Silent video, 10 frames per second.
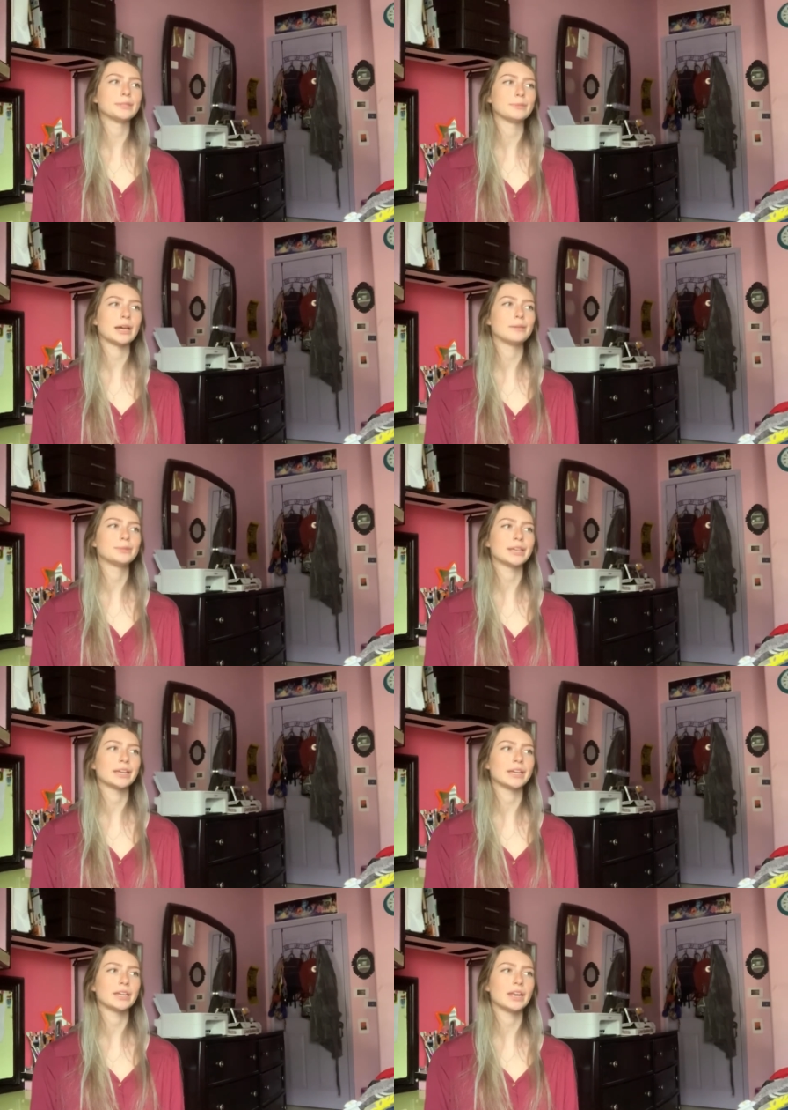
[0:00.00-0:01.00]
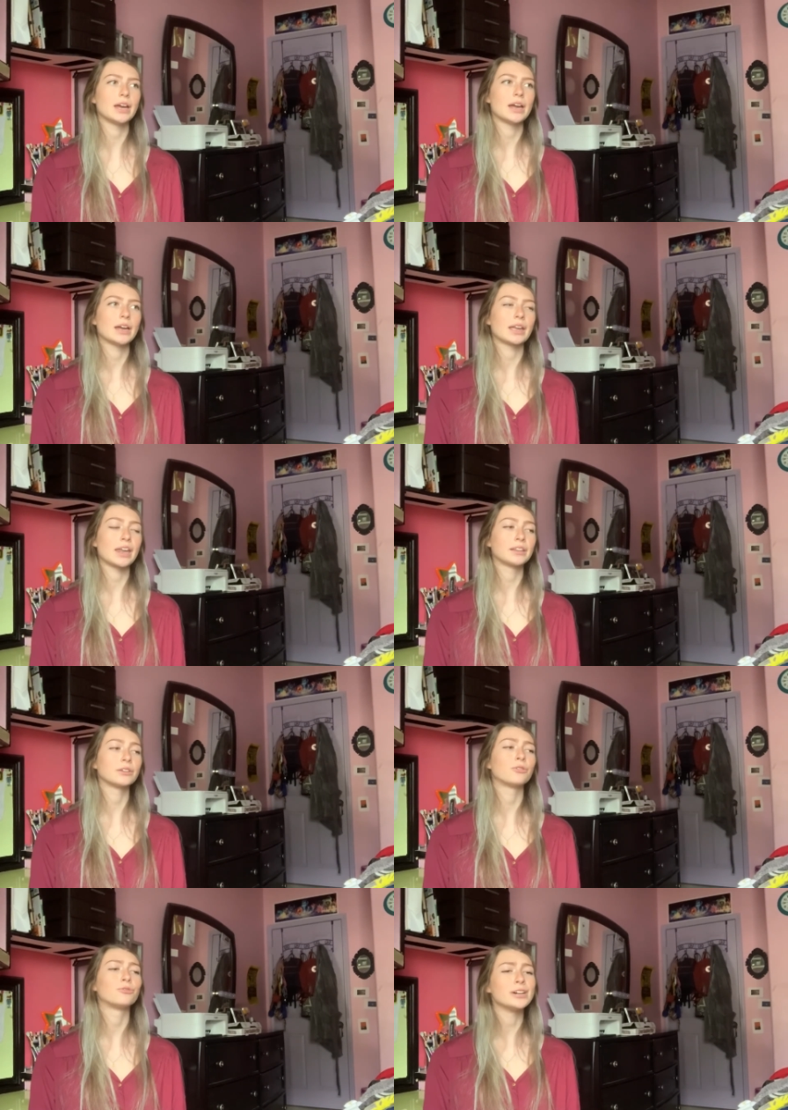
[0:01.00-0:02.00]
sometimes it could get a
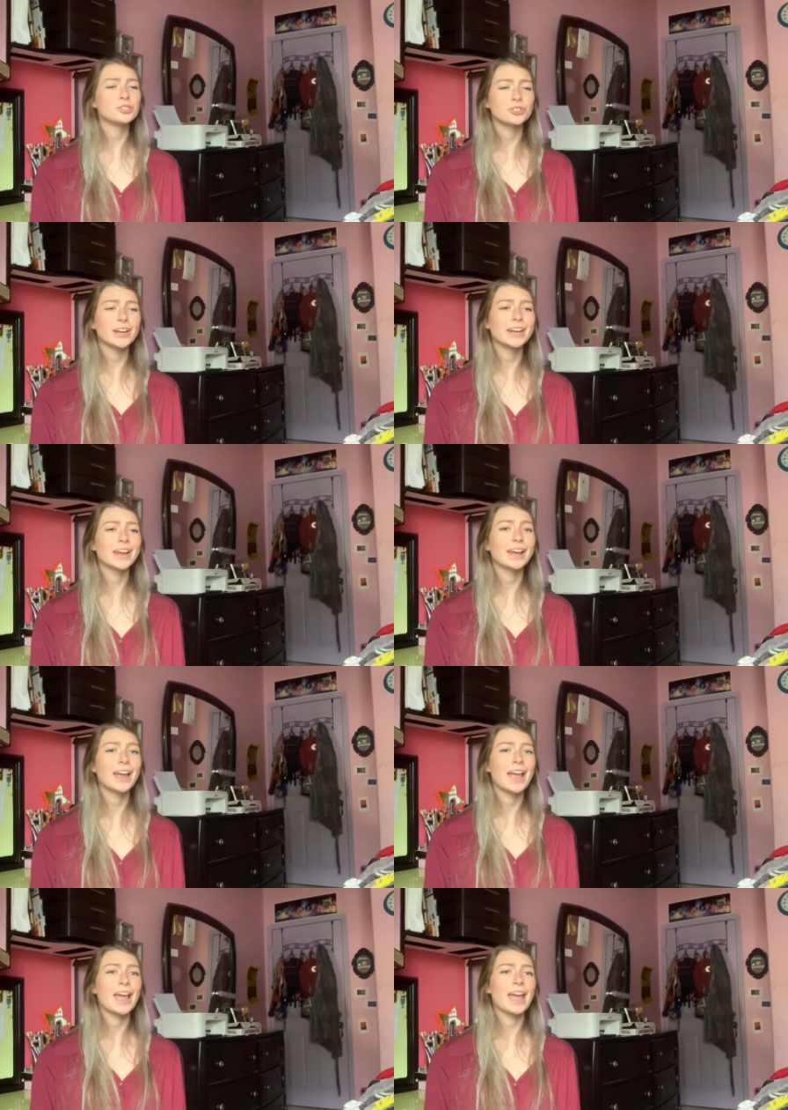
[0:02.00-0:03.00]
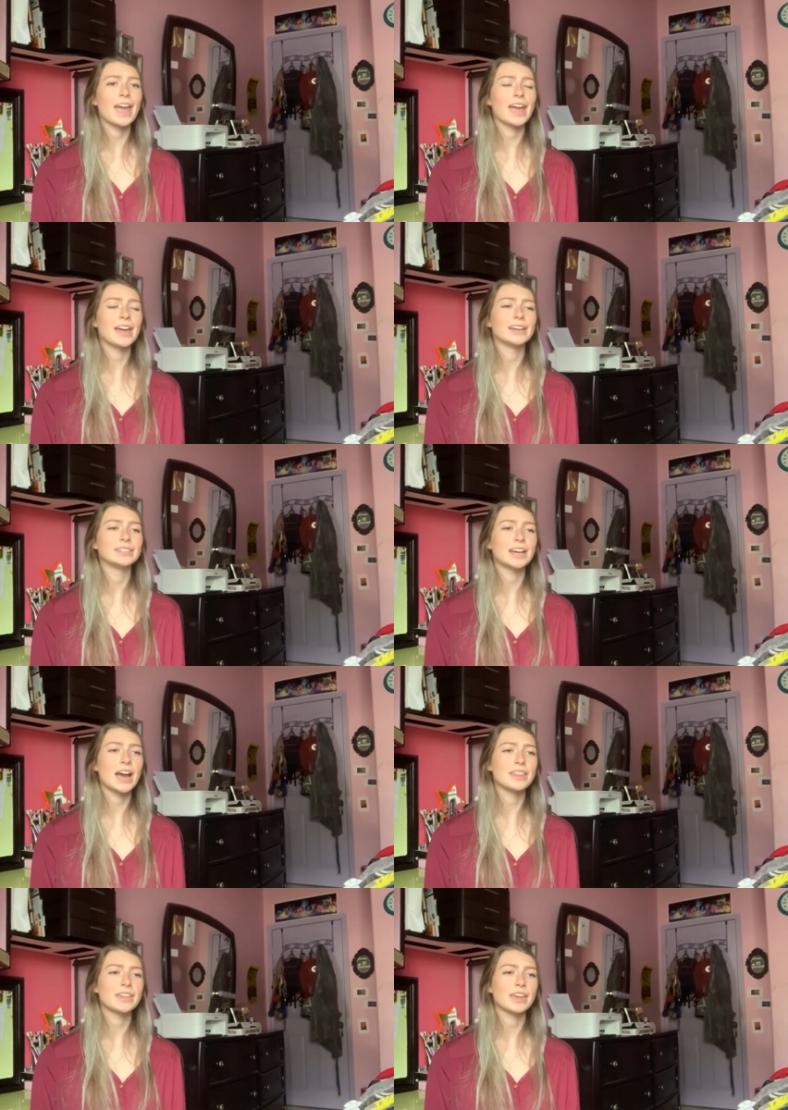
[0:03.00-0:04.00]
little frustrating and
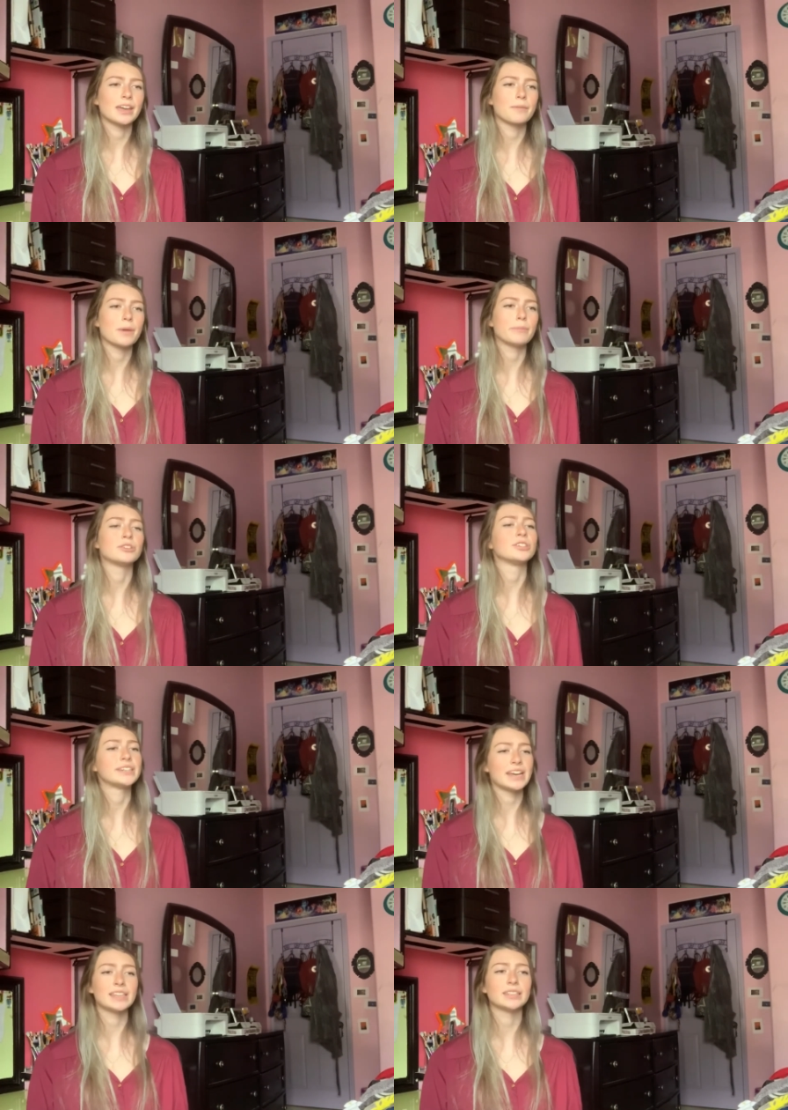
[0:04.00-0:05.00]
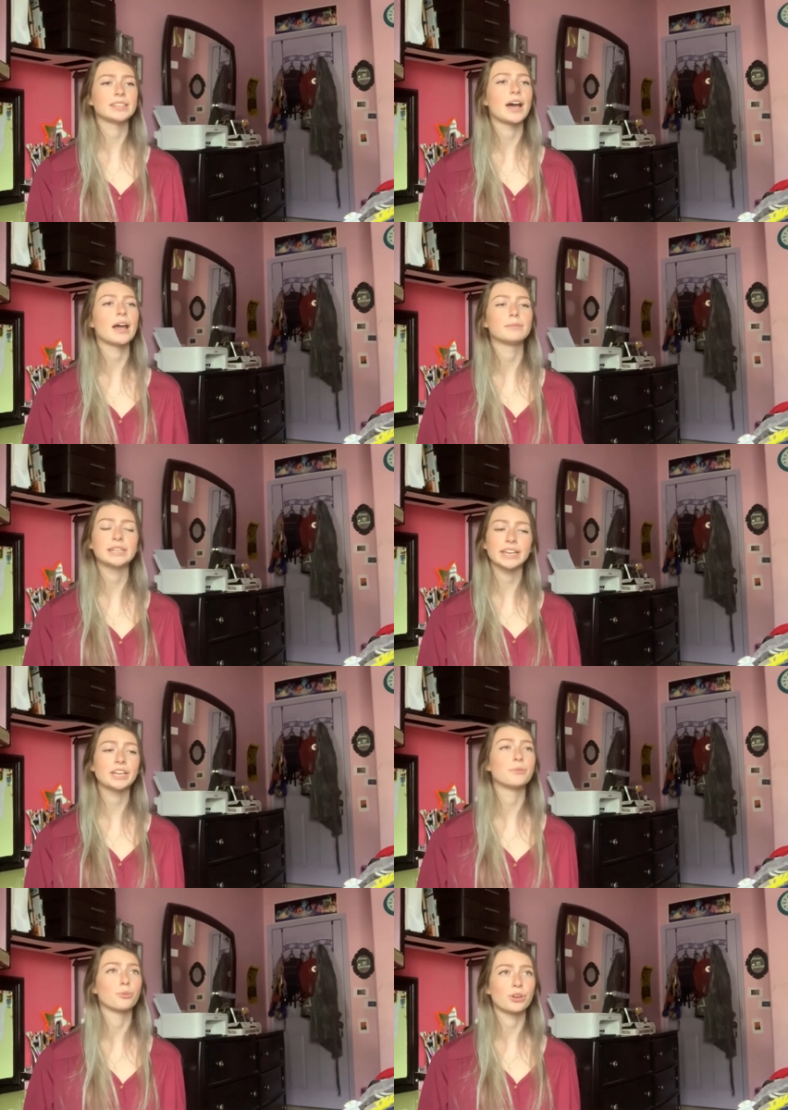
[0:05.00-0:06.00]
I think maybe just taking the time,
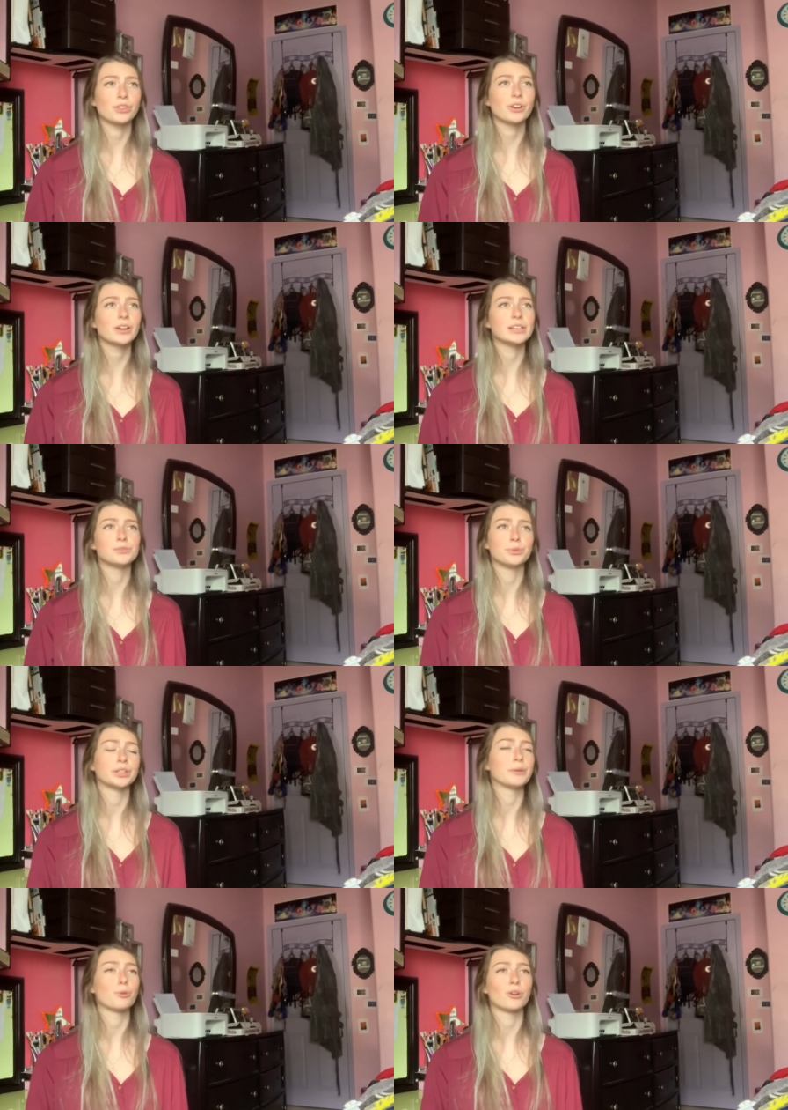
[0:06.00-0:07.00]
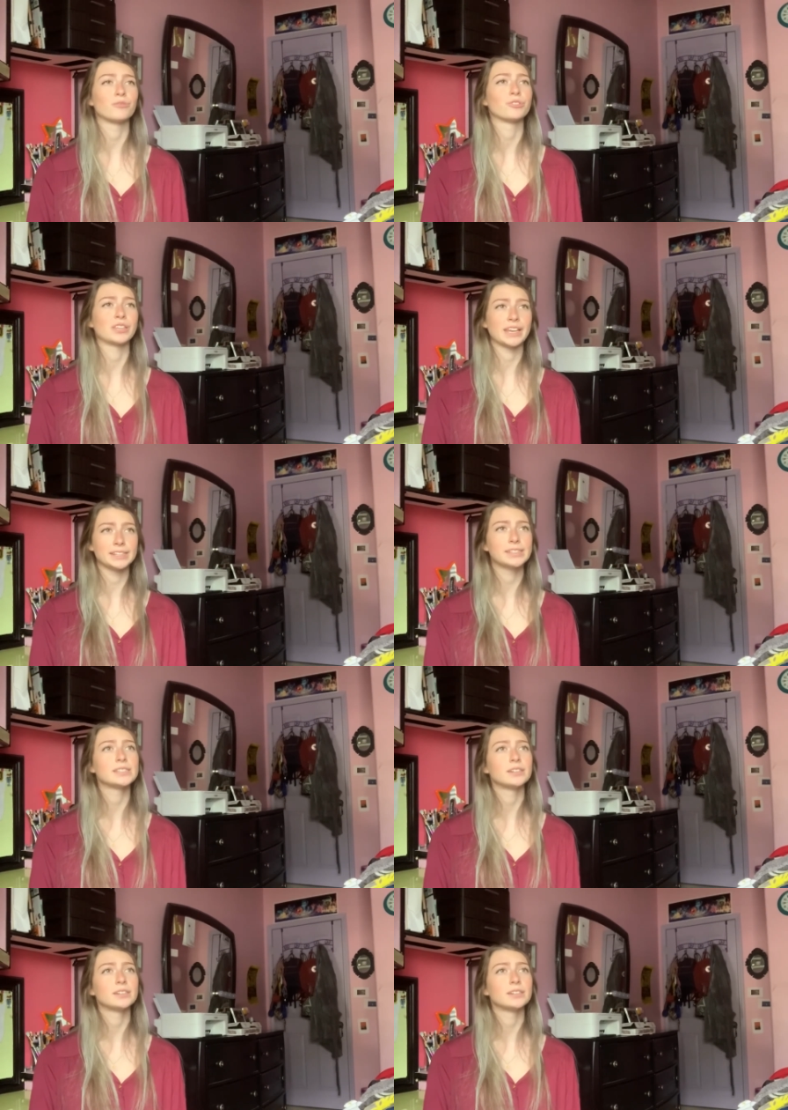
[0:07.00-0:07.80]
taking a breather is really important for the kids.